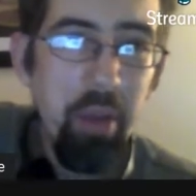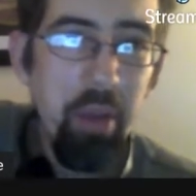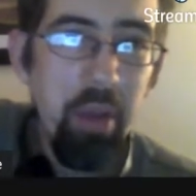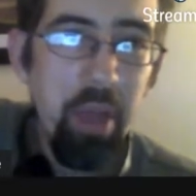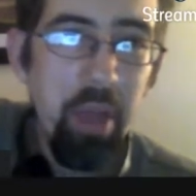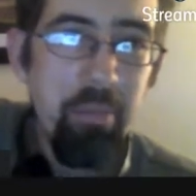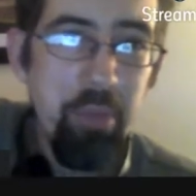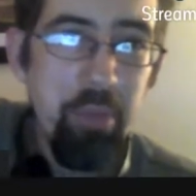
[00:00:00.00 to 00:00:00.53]

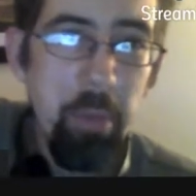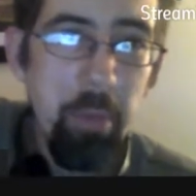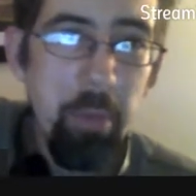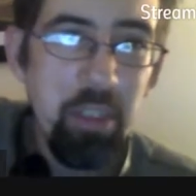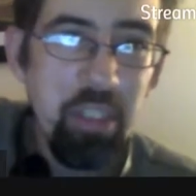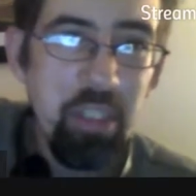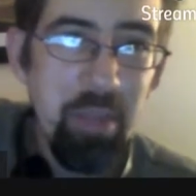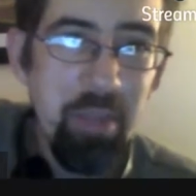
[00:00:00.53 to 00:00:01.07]
you
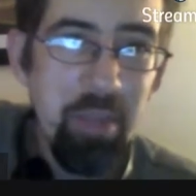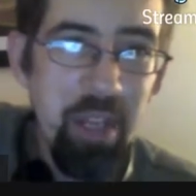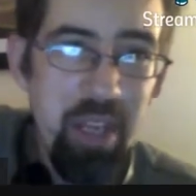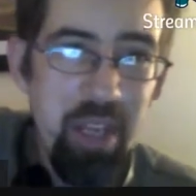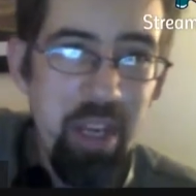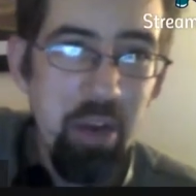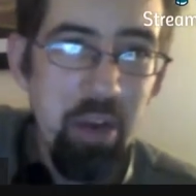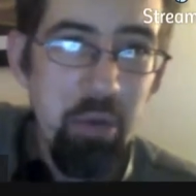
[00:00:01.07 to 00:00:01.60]
put something
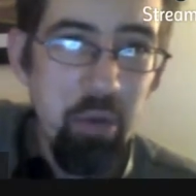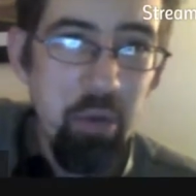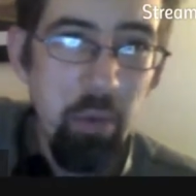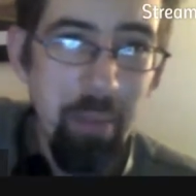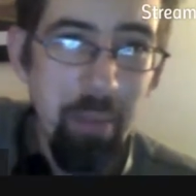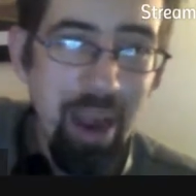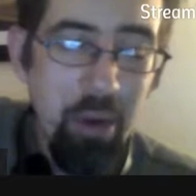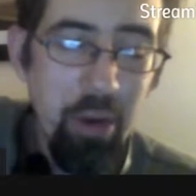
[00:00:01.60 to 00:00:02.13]
near your
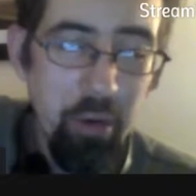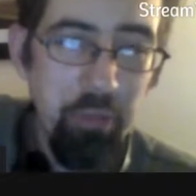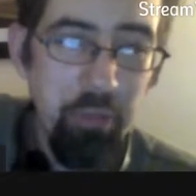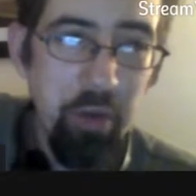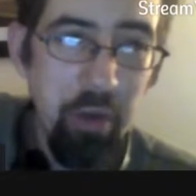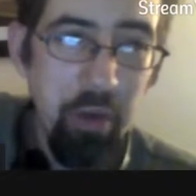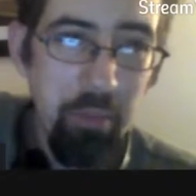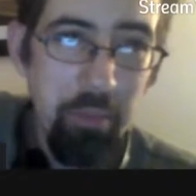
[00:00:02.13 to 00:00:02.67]
microphone.